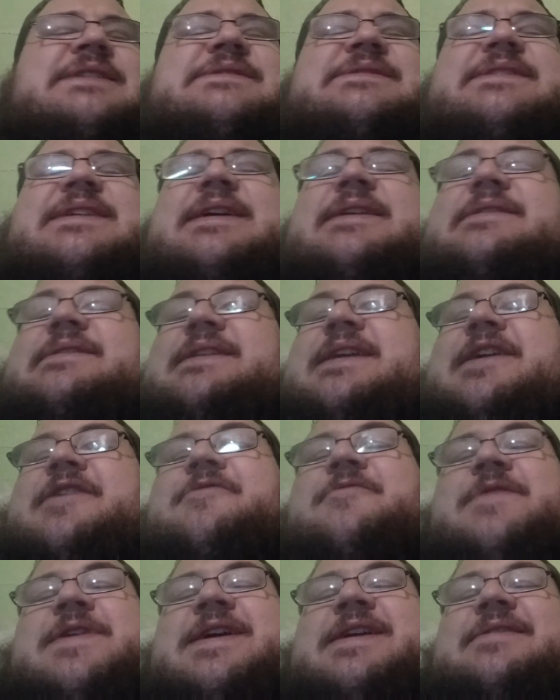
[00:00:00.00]
I said,
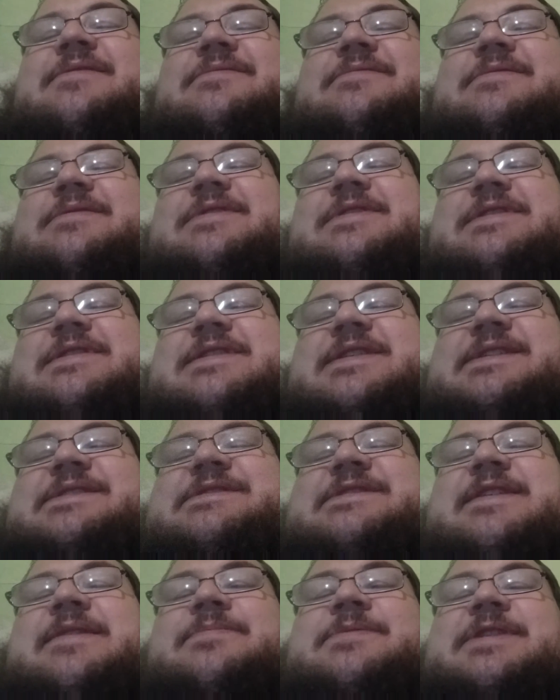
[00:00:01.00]
can't wait
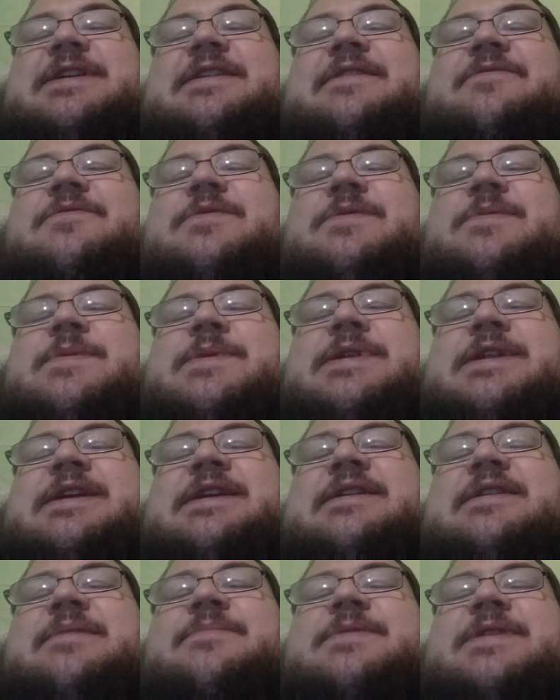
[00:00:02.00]
to update everybody
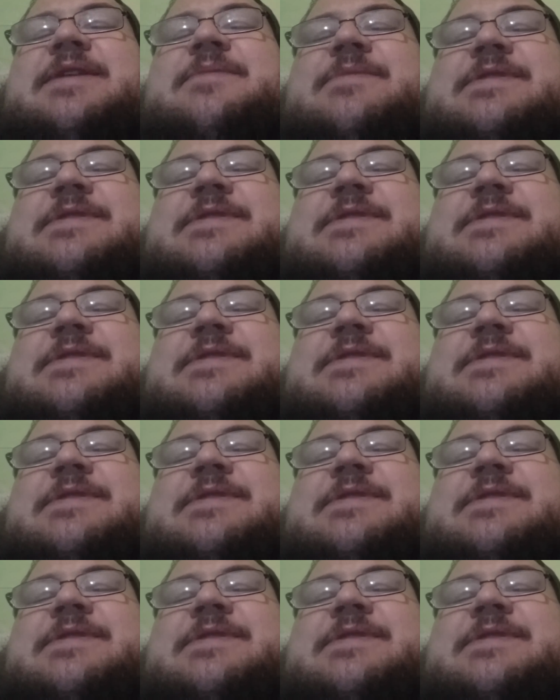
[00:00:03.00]
and update